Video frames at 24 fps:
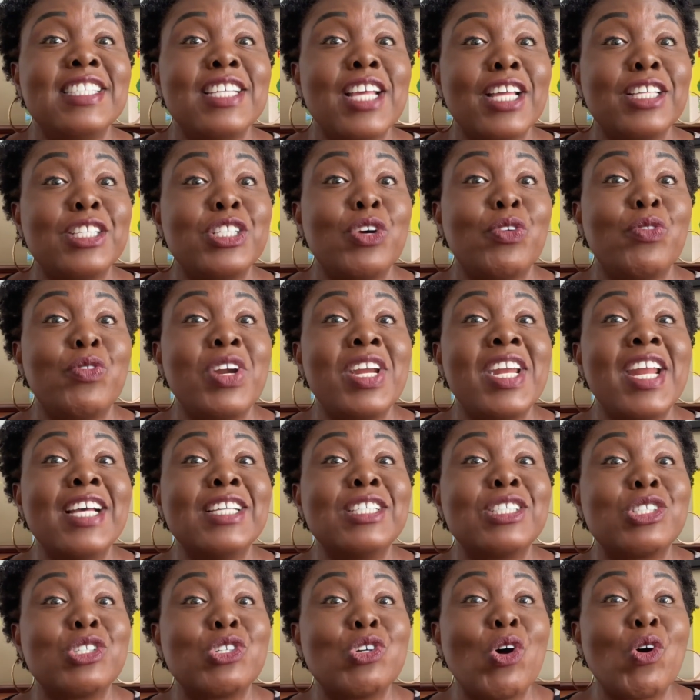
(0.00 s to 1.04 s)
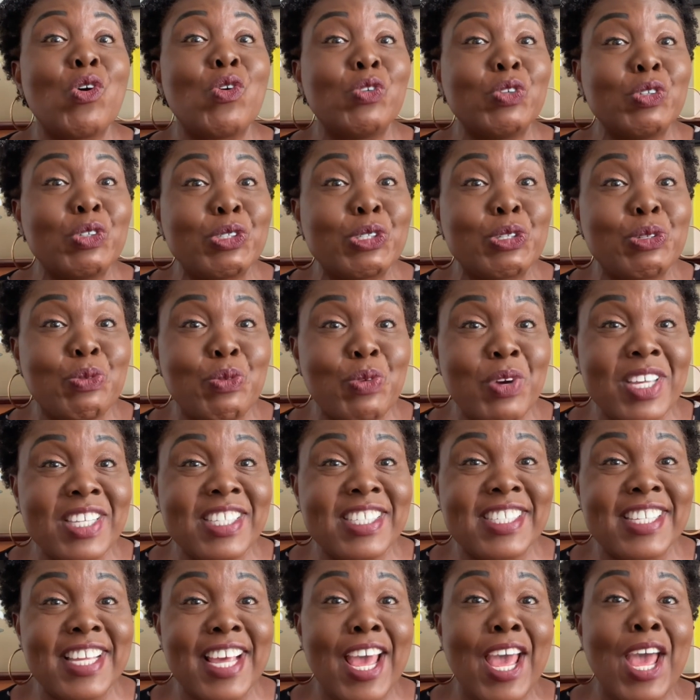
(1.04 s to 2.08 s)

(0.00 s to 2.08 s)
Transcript: that your reader struggles with,